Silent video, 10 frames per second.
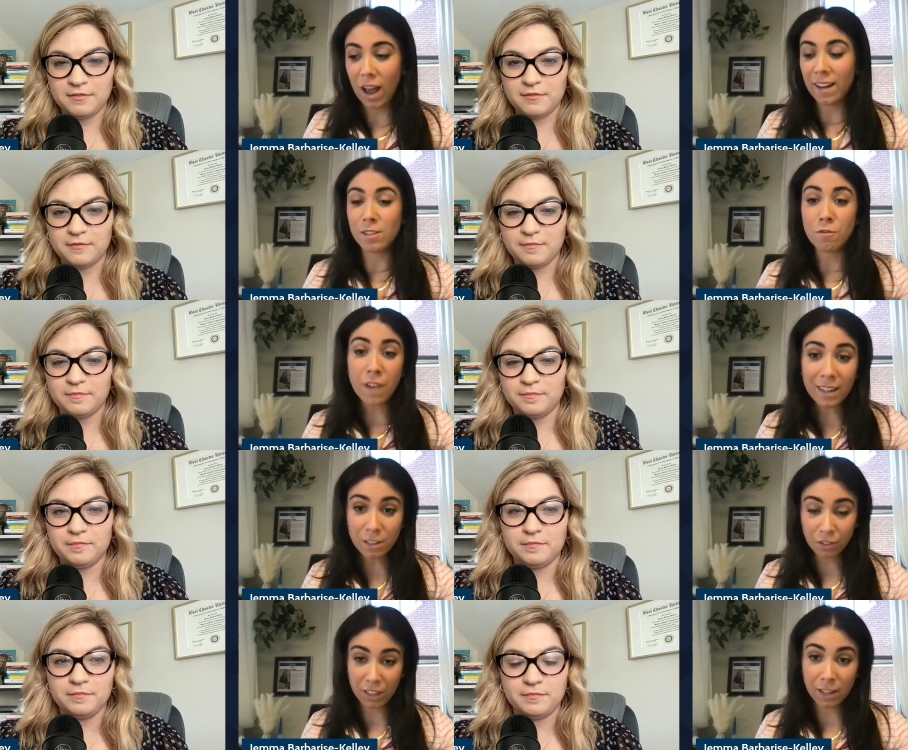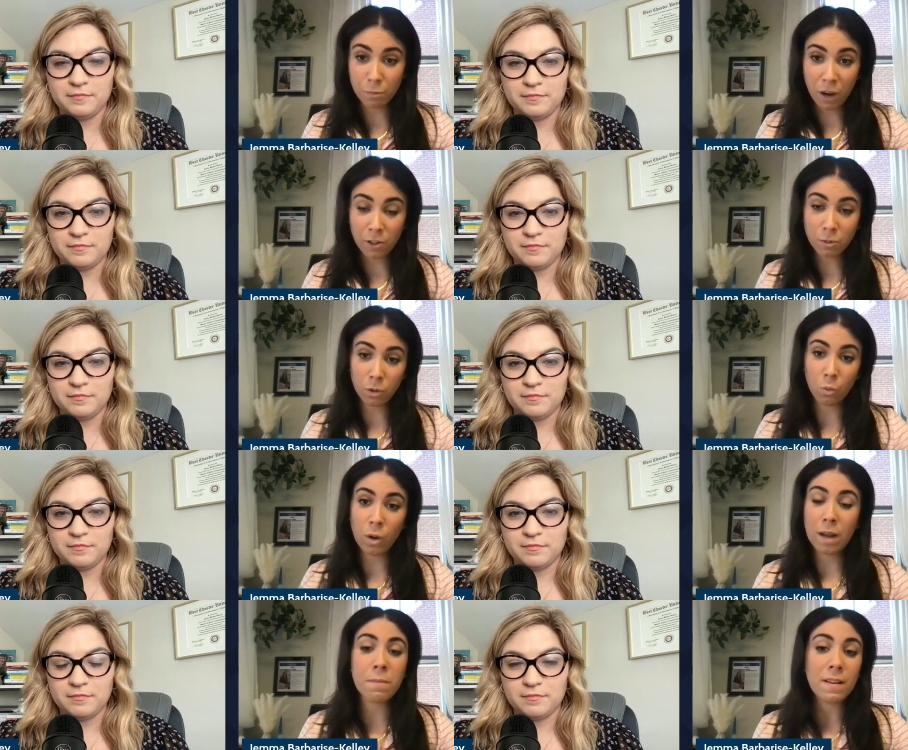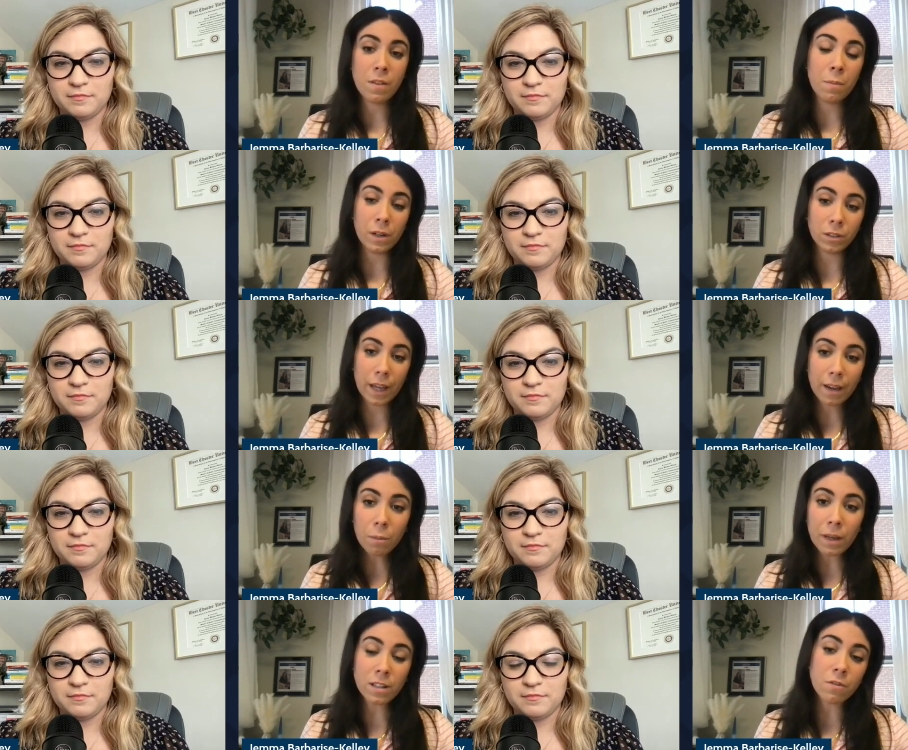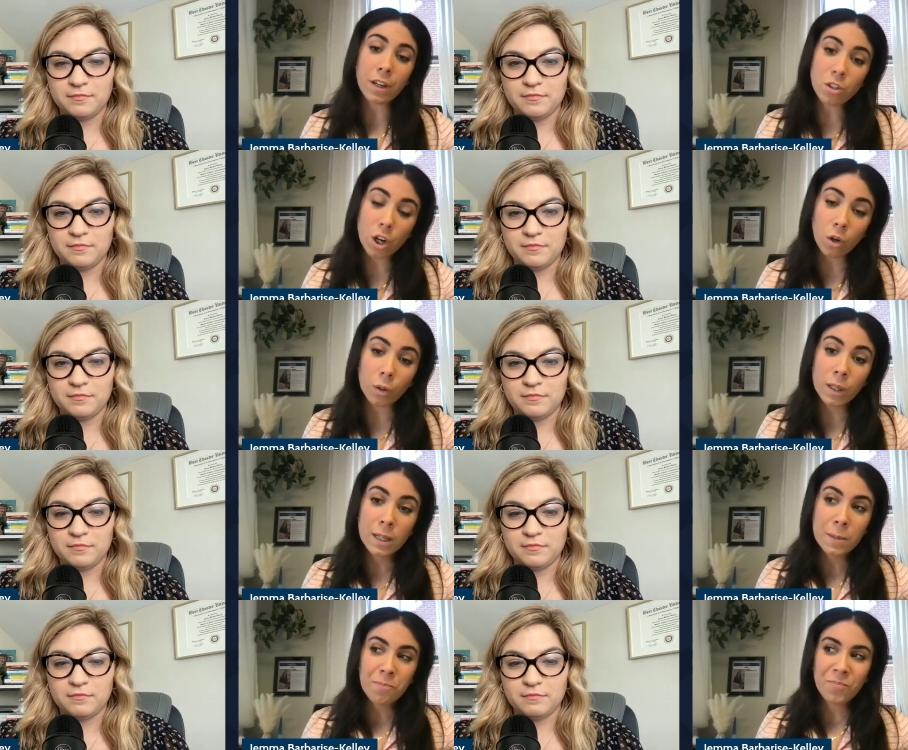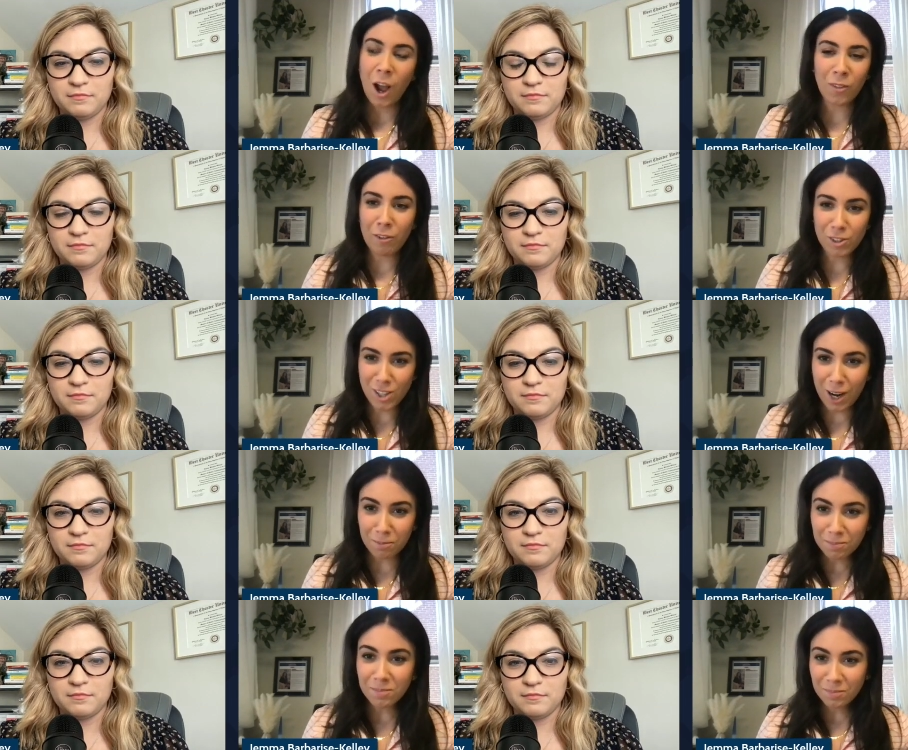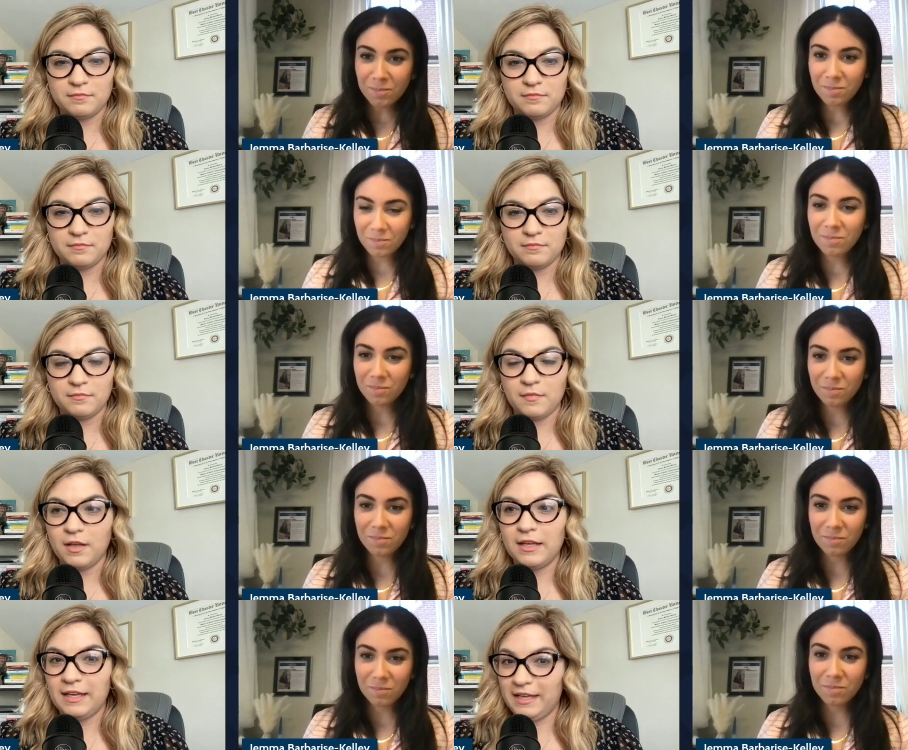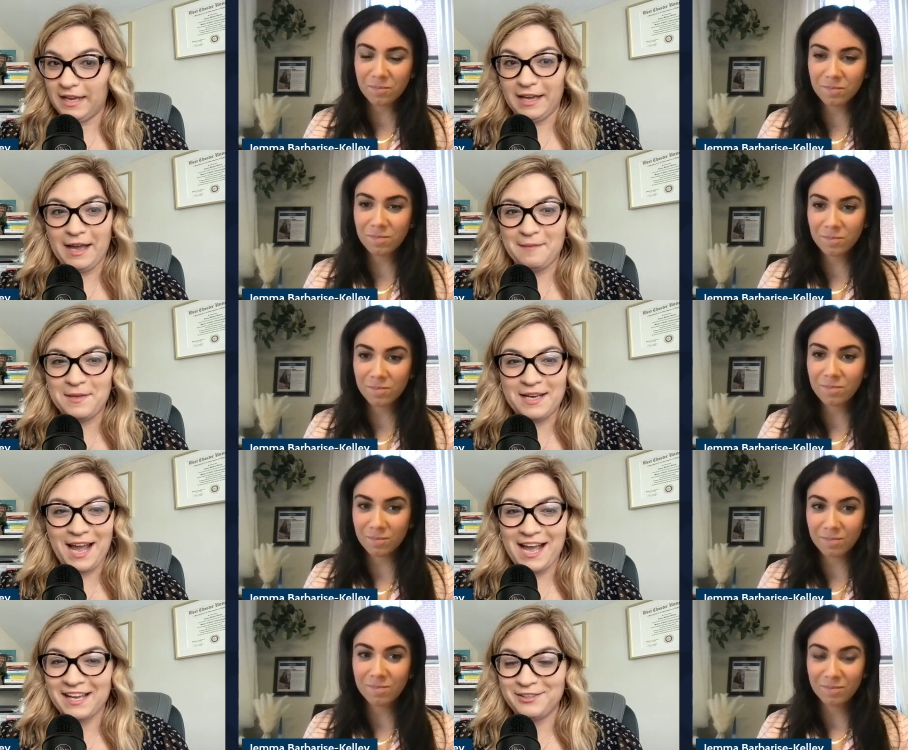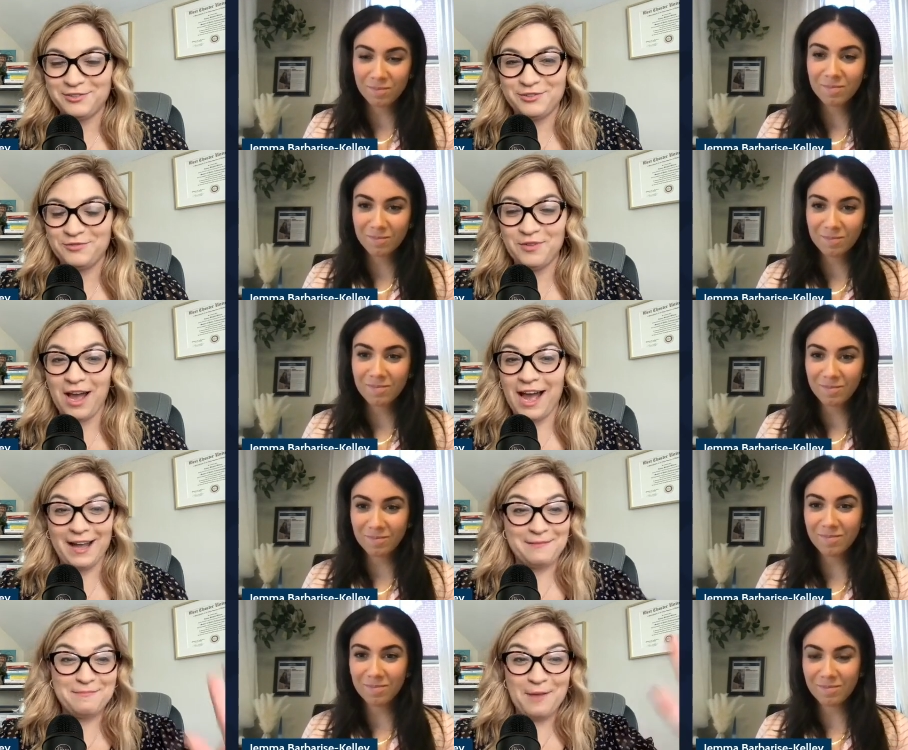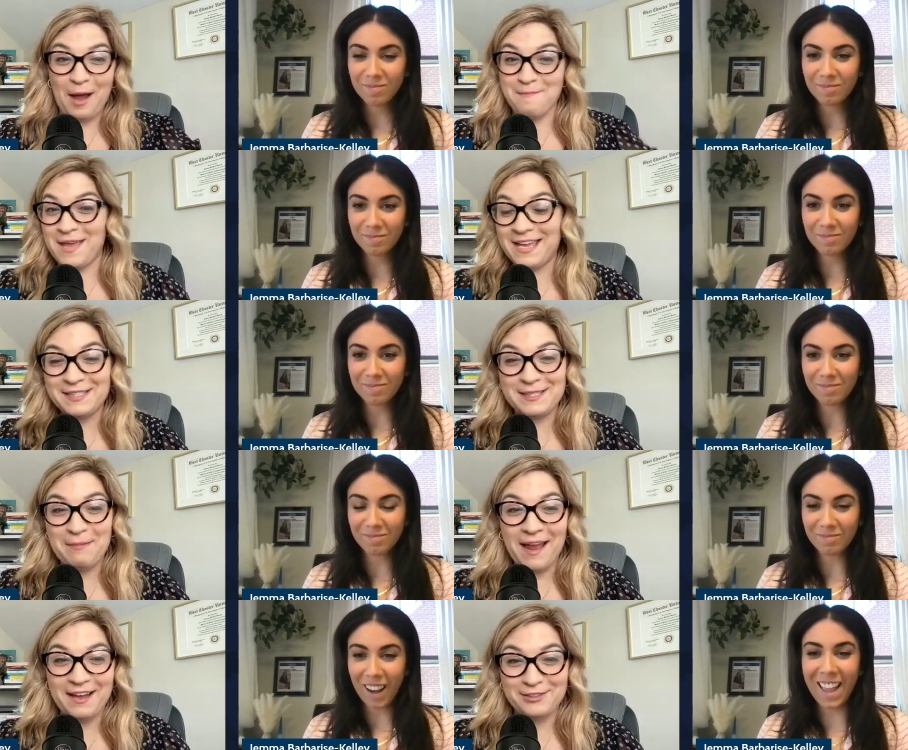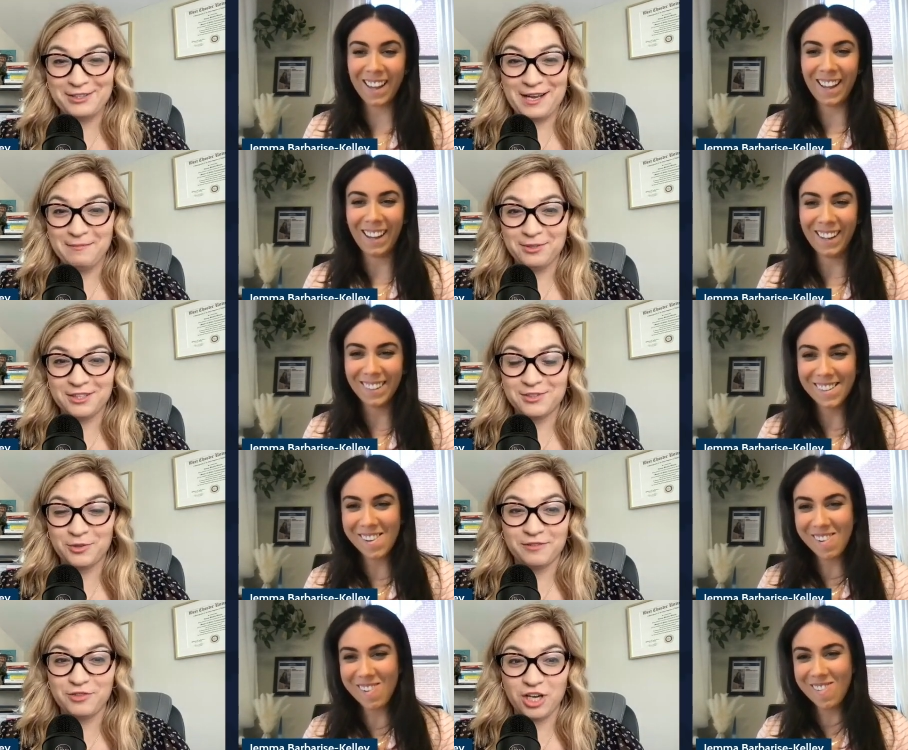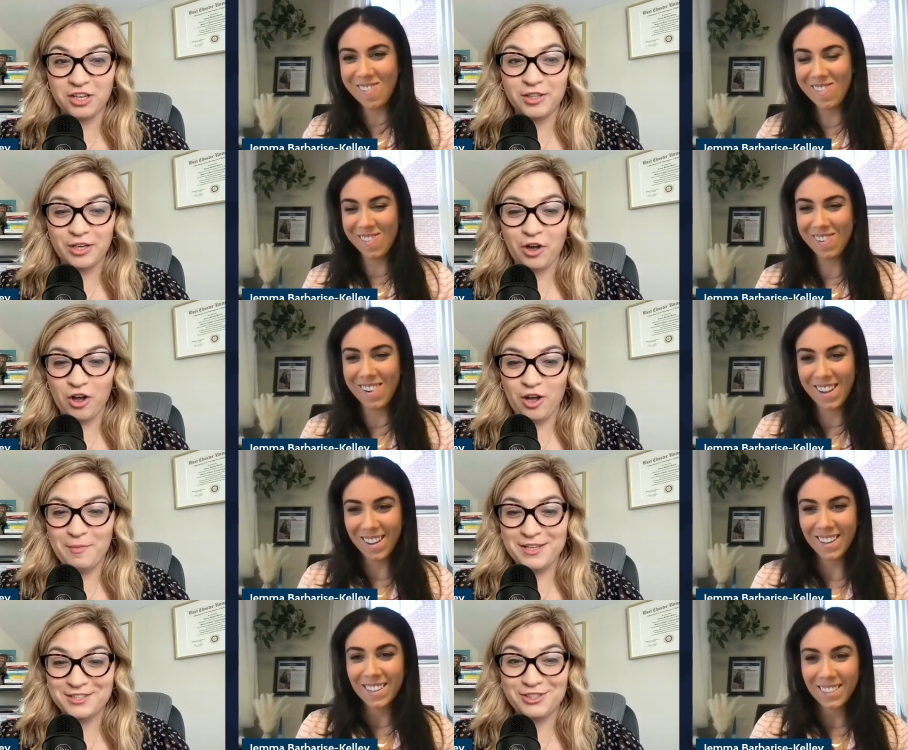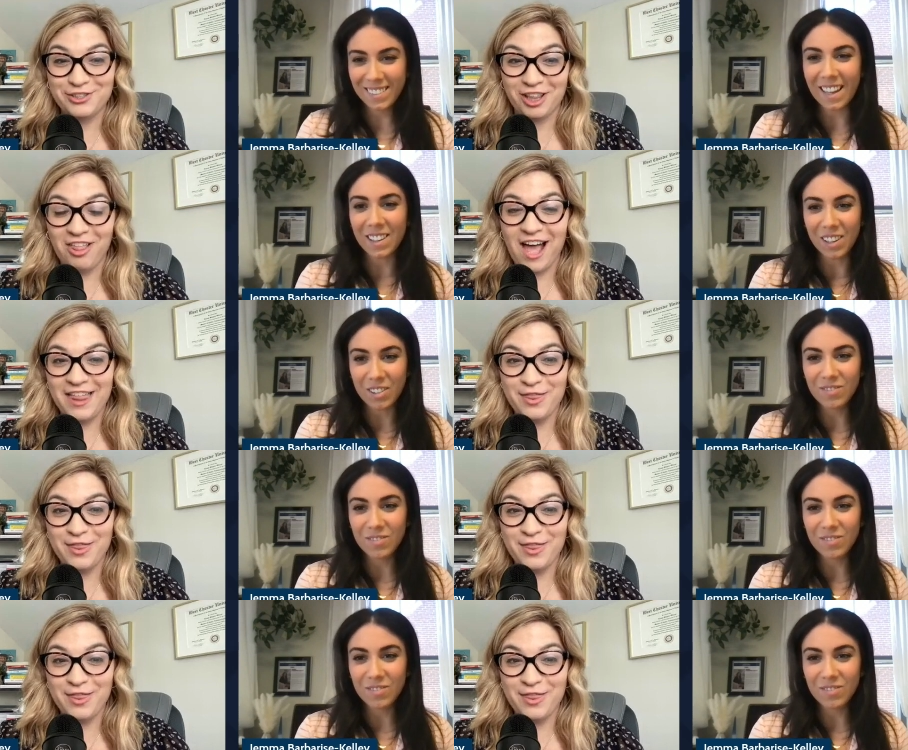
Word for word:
Speaker 1: and as effectively as possible when I'm in the building, because if I don't, I'll never stop.
Speaker 2: Yeah, I mean, I'm amazed by how you're able to sort of juggle it all, because there's a
Speaker 1: lot